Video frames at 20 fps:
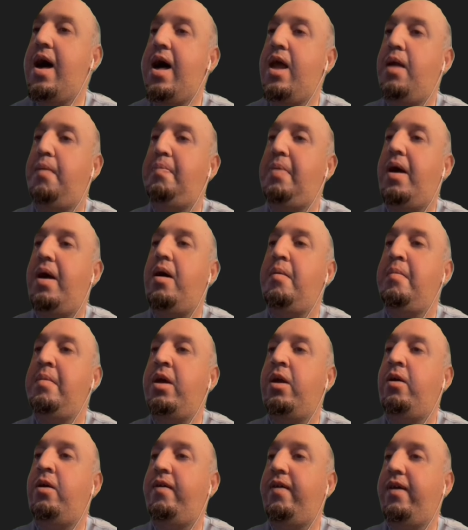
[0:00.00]
a
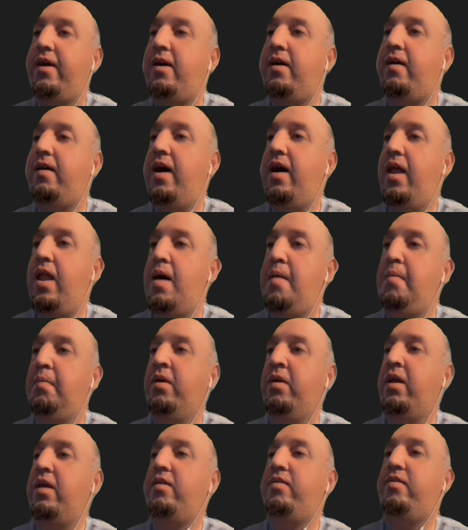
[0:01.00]
parameter there, and I'm
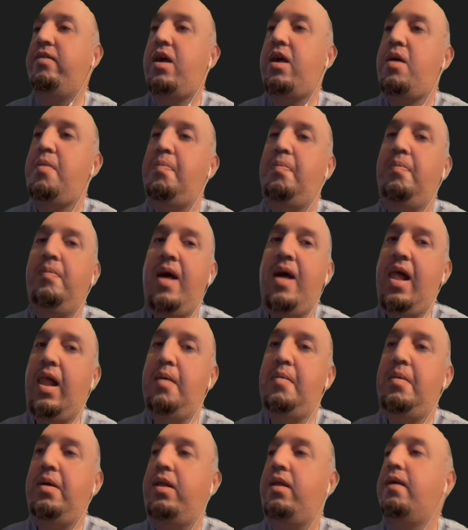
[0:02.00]
gonna say
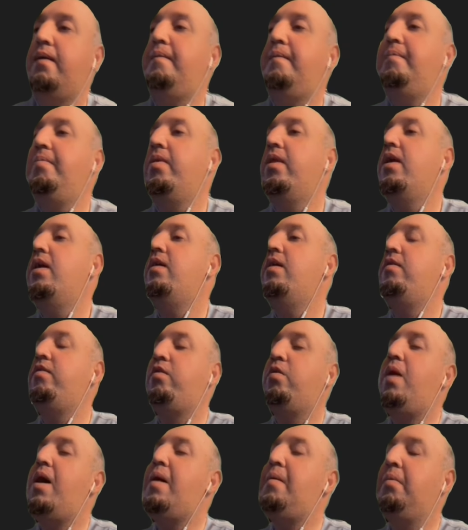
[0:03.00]
element. So
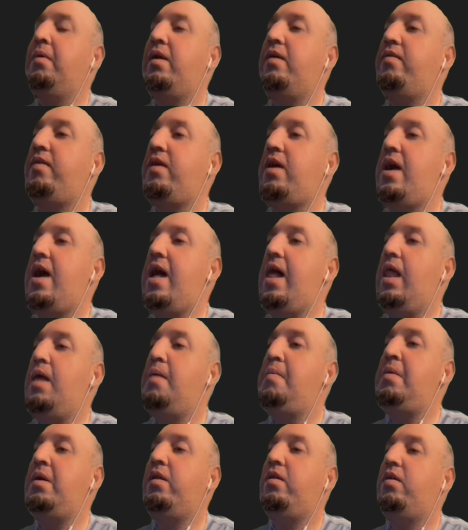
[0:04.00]
I'm gonna say
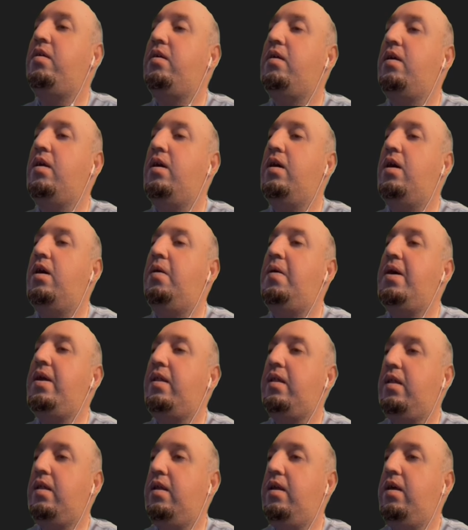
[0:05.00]
element, all right,
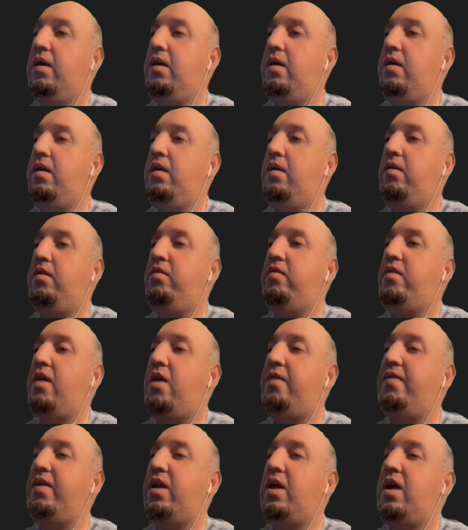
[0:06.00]
instead of
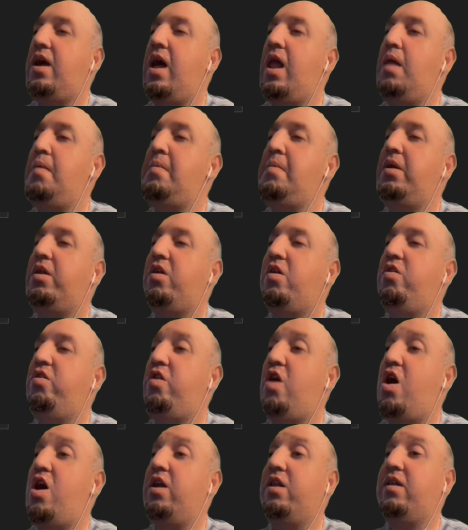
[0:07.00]
it, element
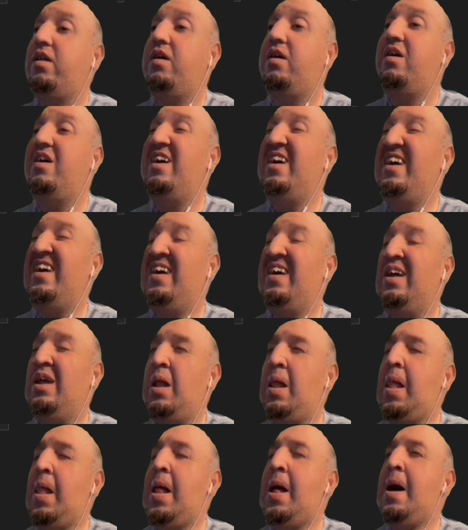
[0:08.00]
dot
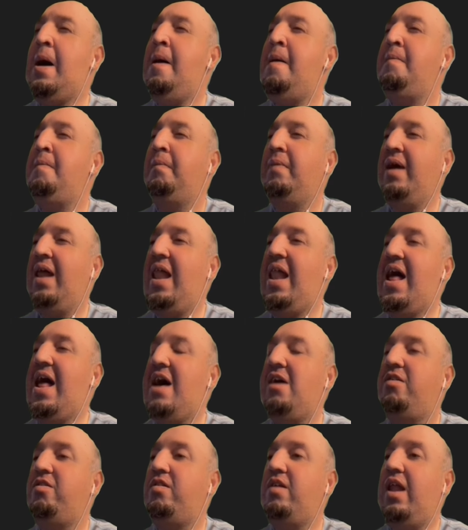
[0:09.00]

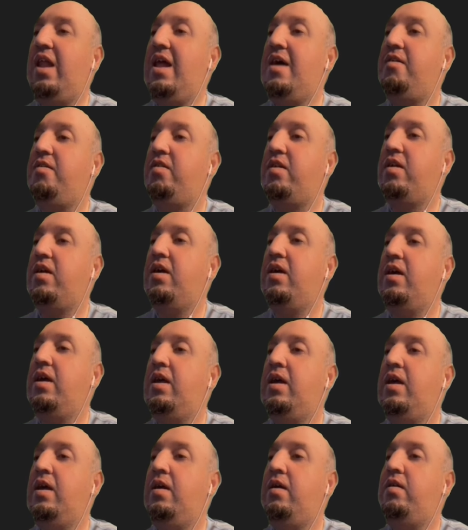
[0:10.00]
class list.
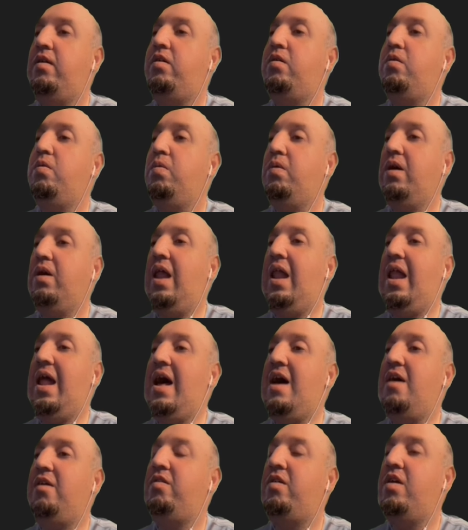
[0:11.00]
So
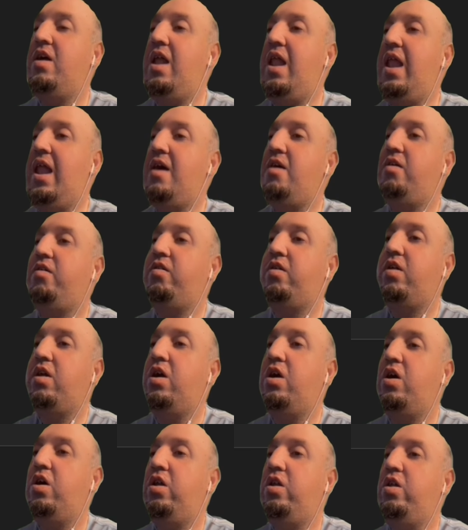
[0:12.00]
class list
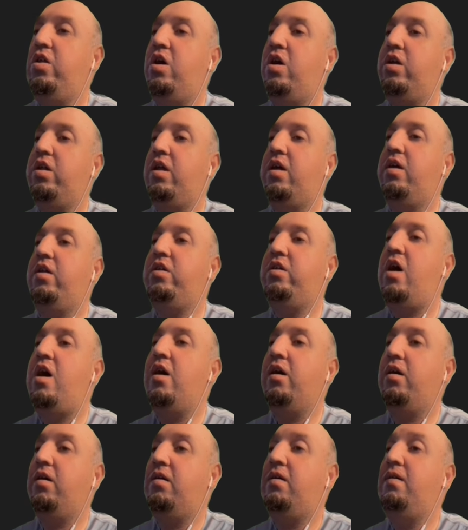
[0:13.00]
dot
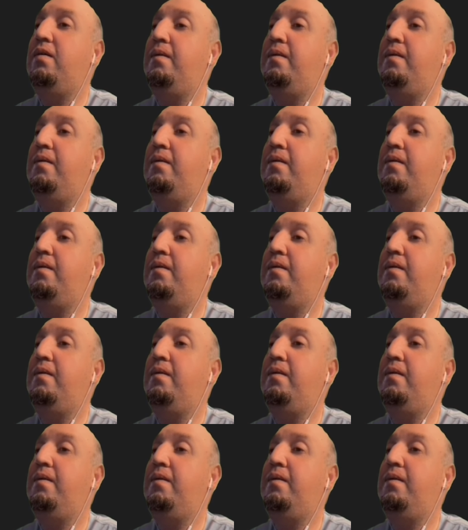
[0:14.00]
toggle,